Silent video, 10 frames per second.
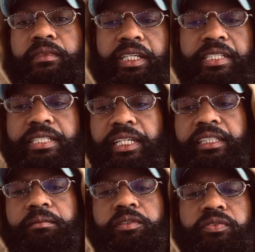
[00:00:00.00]
as
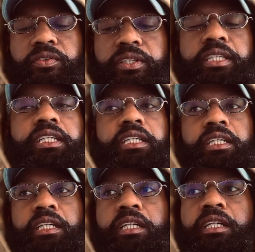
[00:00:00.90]
stated before,
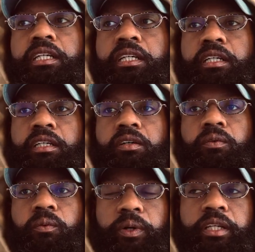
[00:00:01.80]

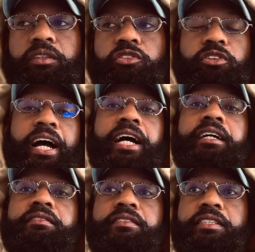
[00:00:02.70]
what
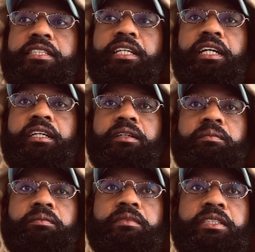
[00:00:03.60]
drives
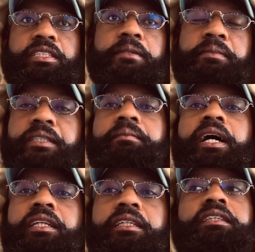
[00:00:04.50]

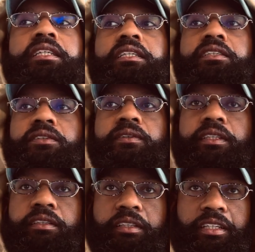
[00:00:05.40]
symptomology to an
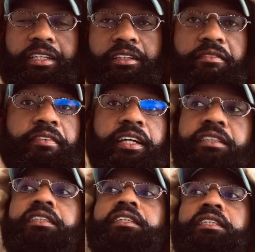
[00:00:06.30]

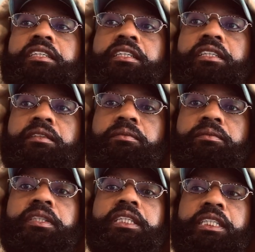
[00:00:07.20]
infection
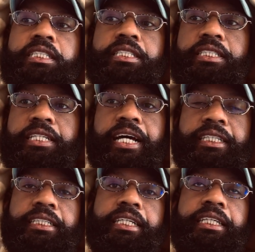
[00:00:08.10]
really is not
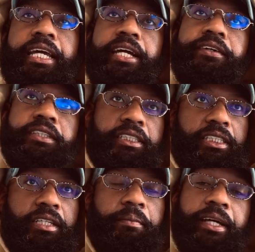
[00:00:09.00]
inherently
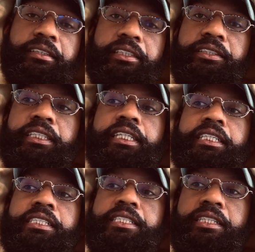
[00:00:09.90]
the bacteria in
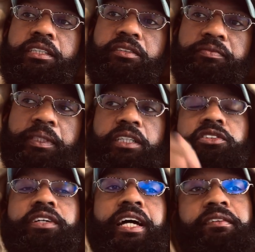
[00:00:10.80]
itself, because
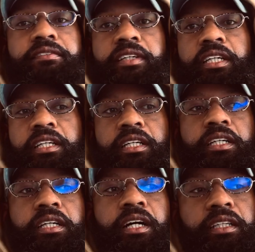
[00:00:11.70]
you have
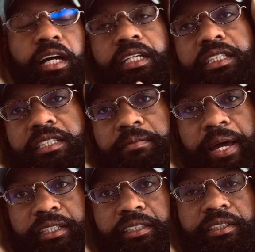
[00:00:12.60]
a lot of these
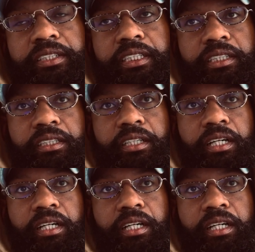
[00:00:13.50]
bacteria